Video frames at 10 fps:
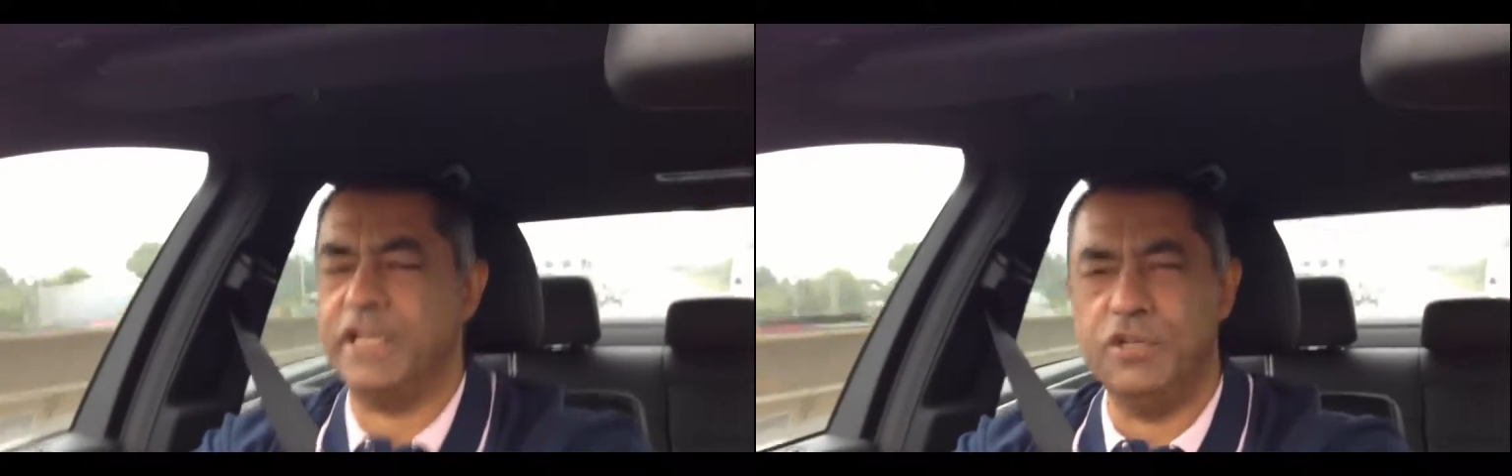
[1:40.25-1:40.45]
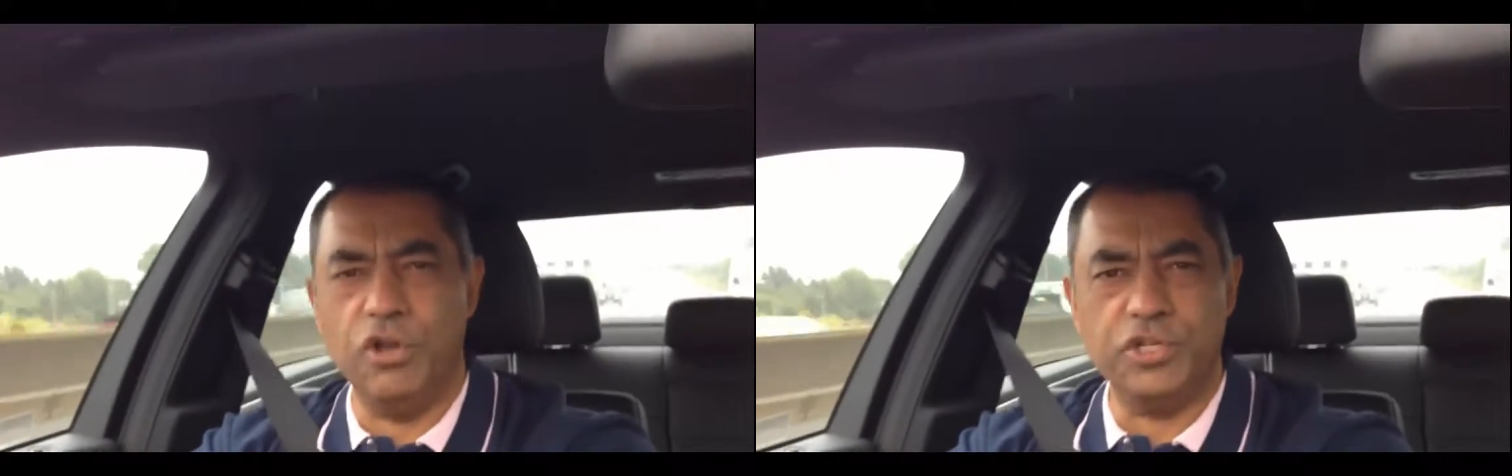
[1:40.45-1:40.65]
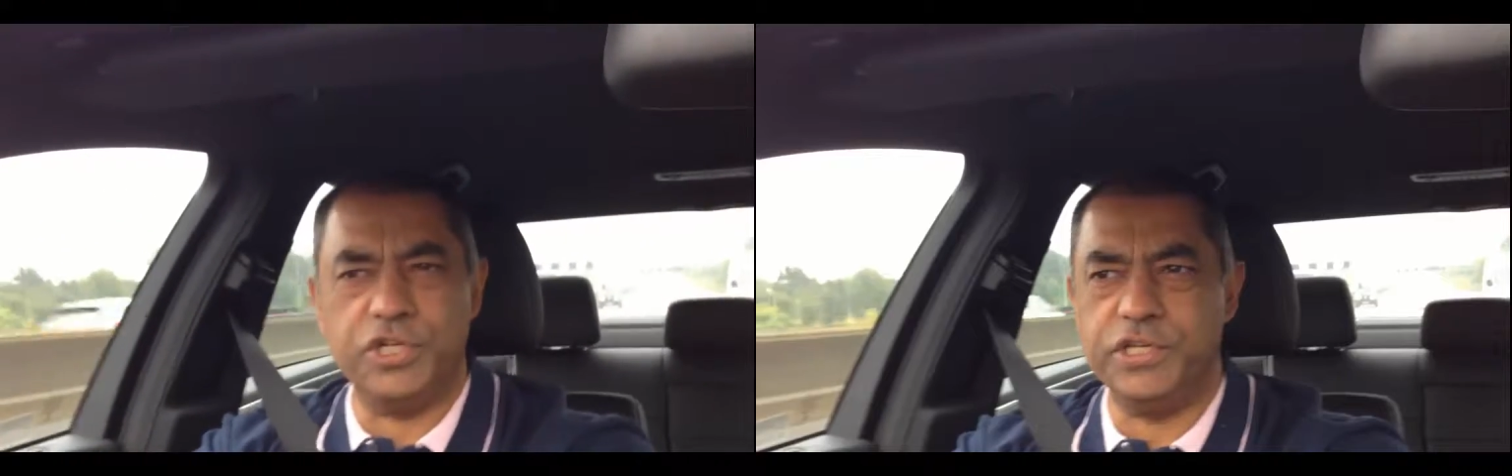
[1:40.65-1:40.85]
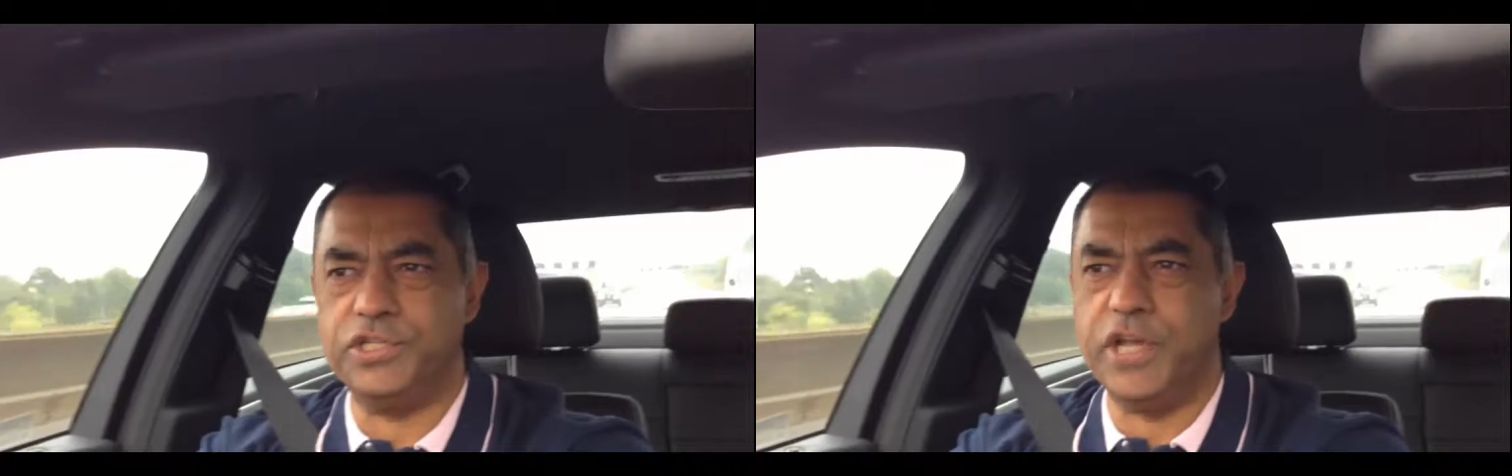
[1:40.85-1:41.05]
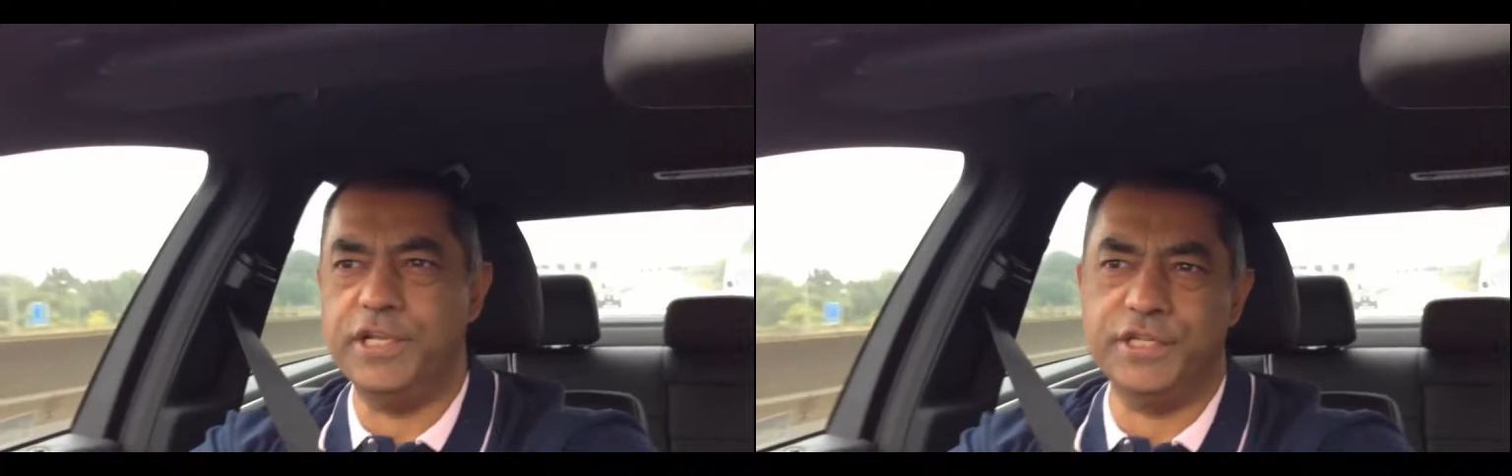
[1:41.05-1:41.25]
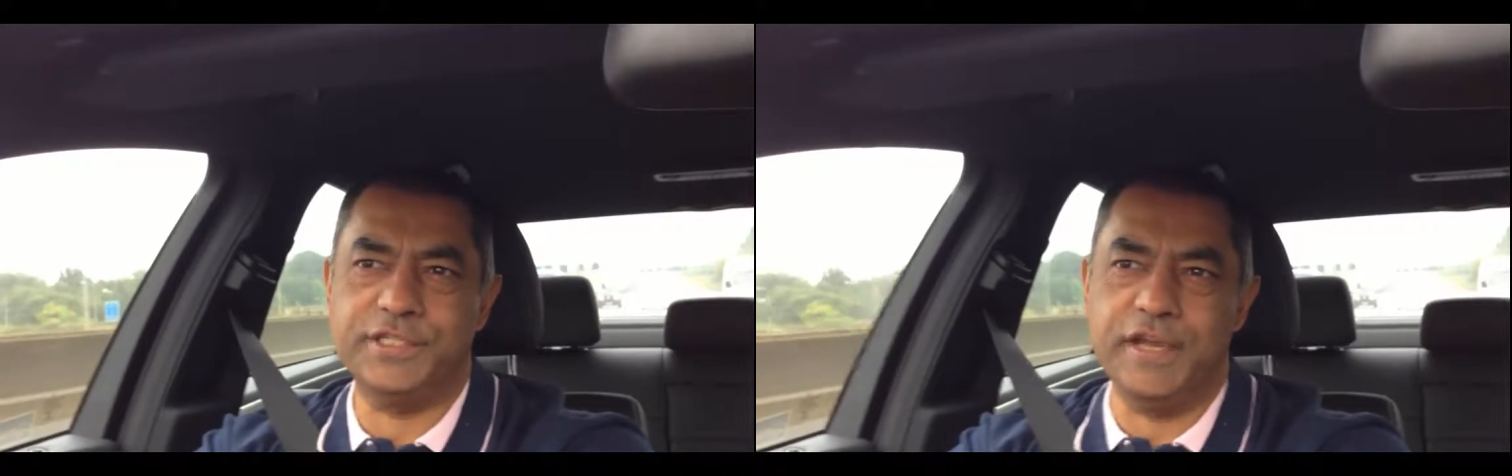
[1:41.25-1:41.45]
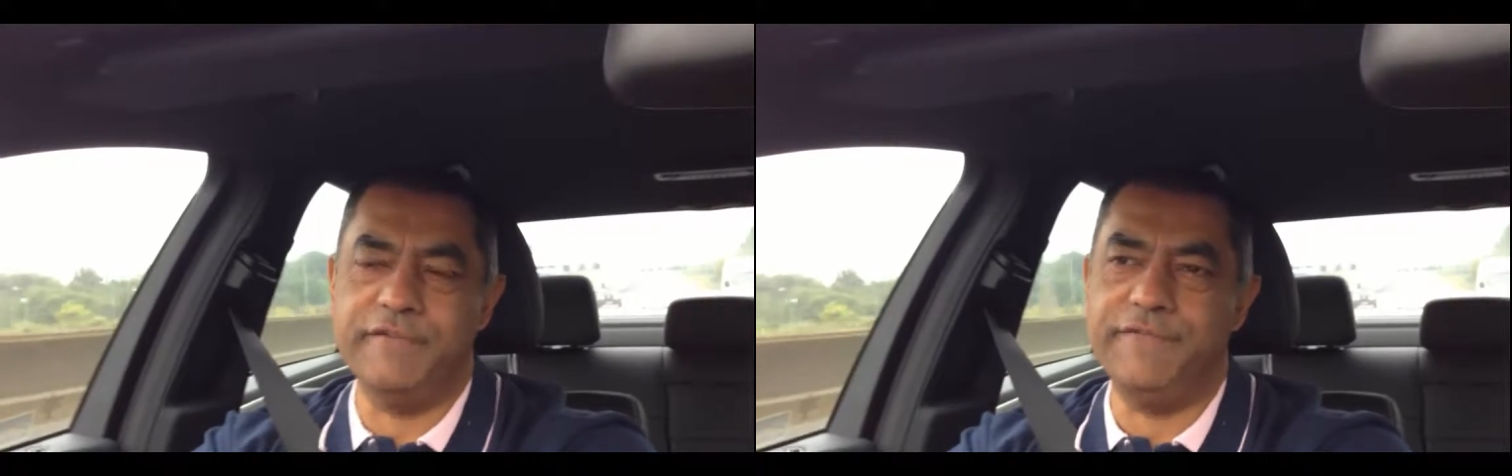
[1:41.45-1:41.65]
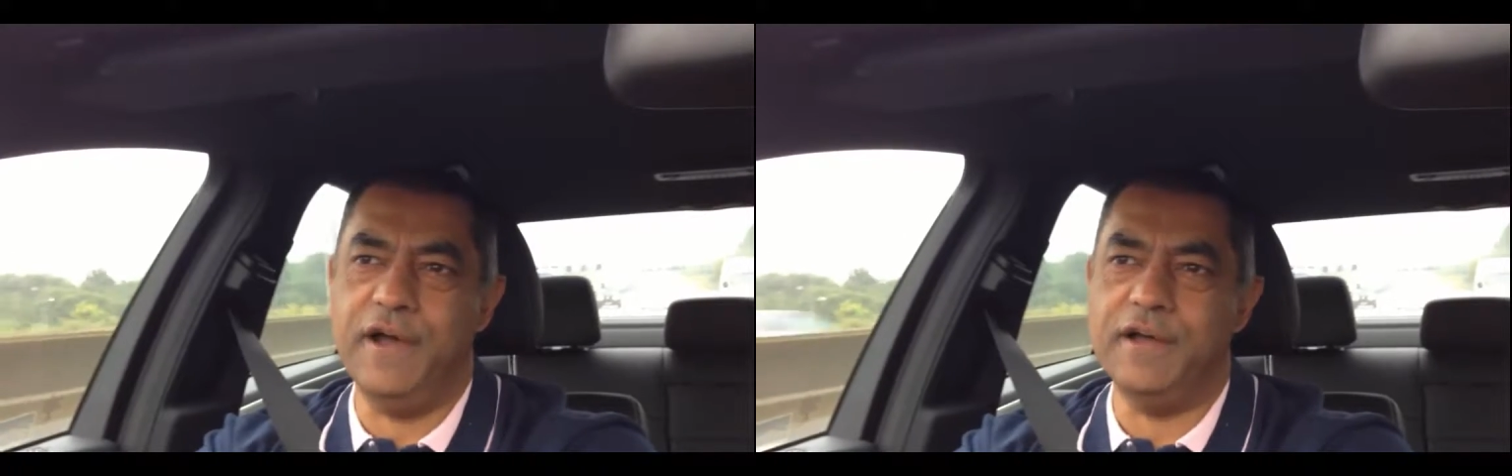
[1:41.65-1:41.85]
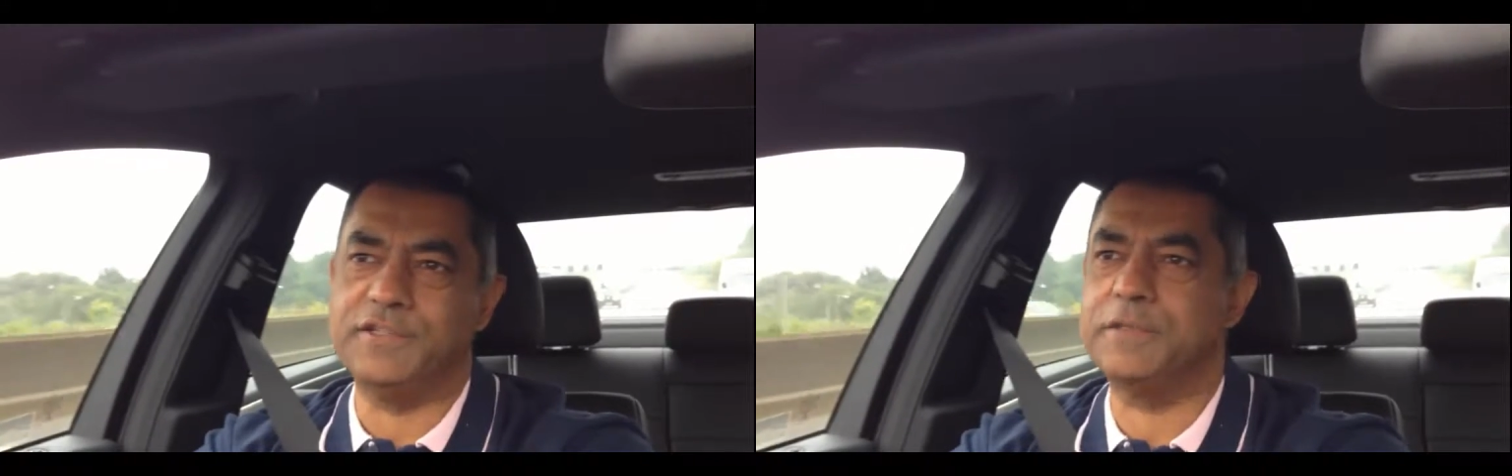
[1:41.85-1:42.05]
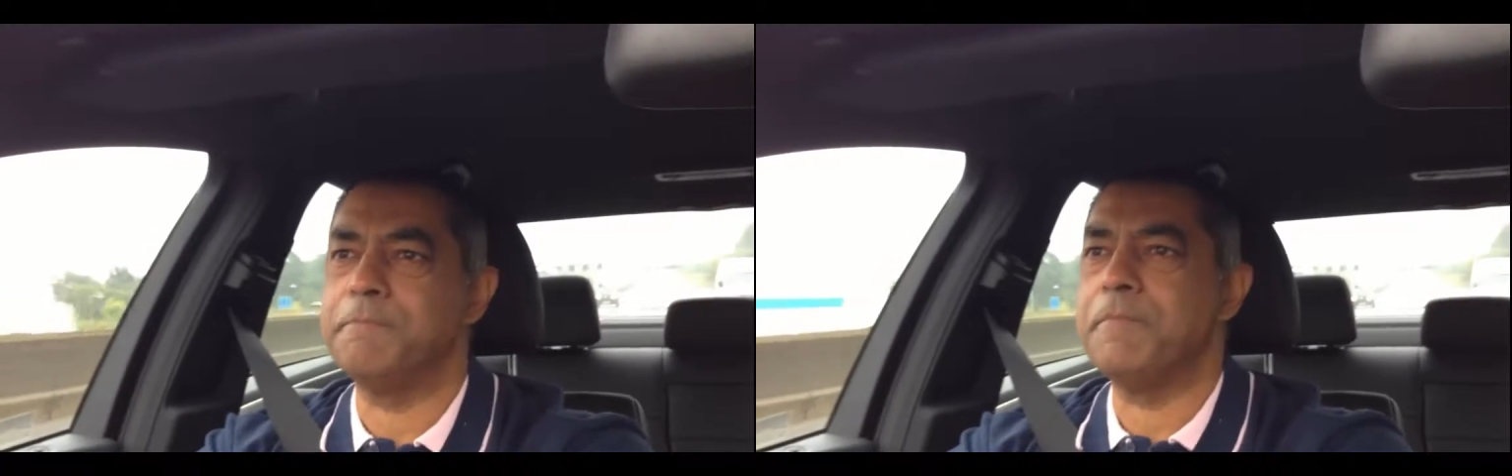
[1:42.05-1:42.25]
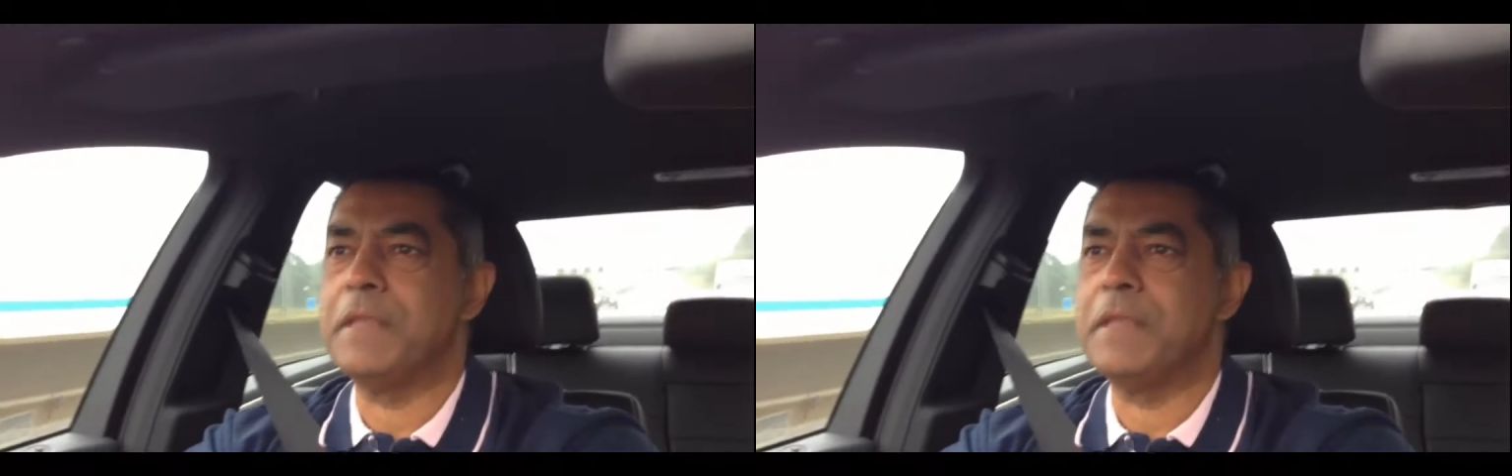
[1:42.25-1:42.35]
technology is changing so fast,